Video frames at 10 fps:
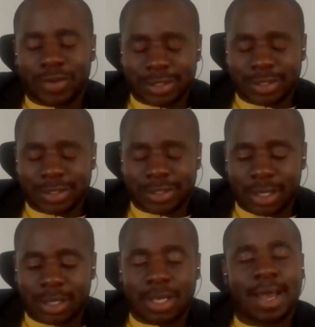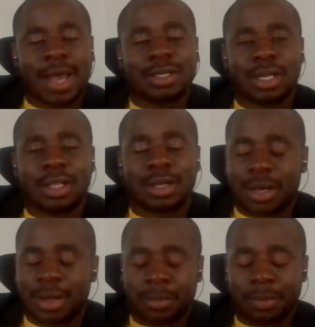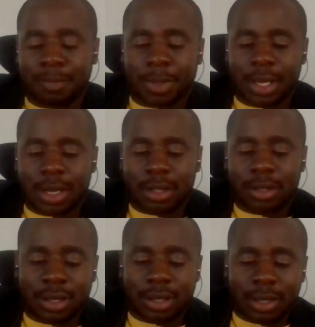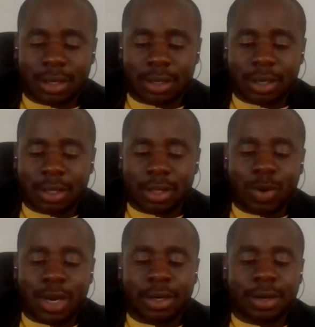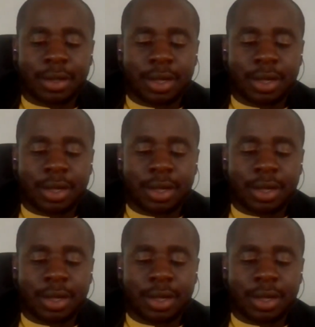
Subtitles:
facing the country and the world.